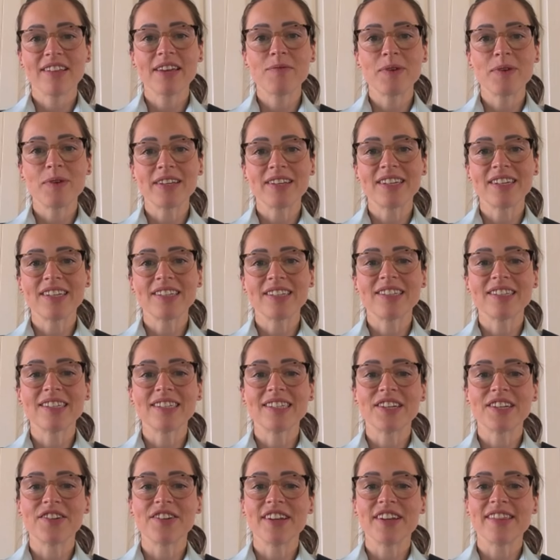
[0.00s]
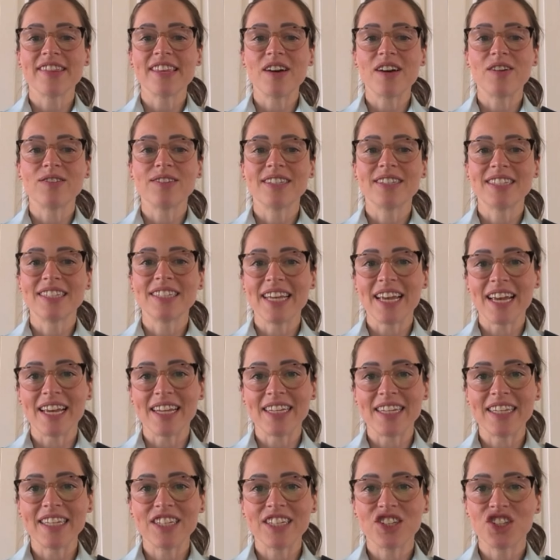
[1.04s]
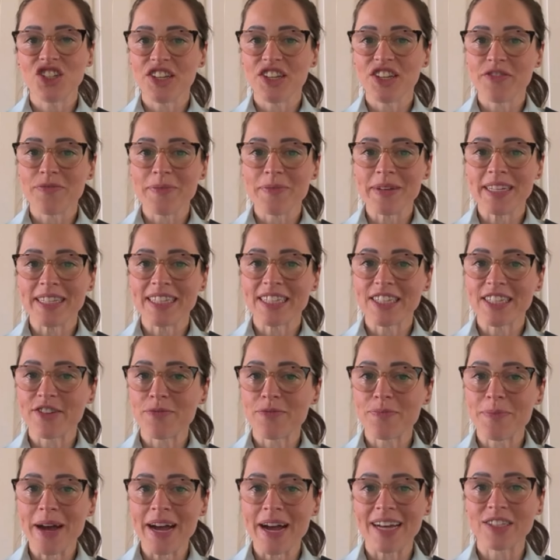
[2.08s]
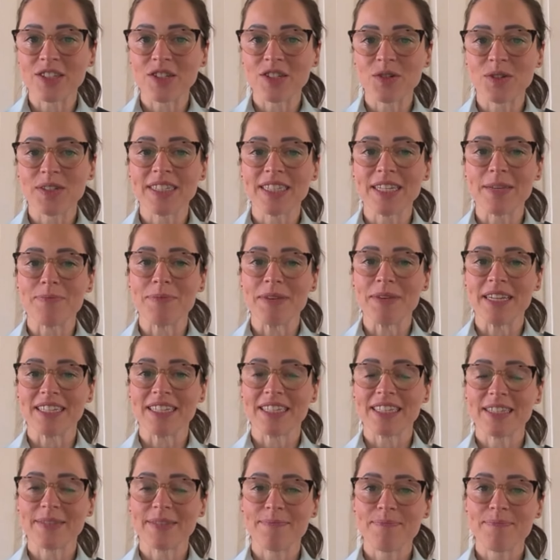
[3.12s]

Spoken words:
when considering the outstanding achievements of past recipients.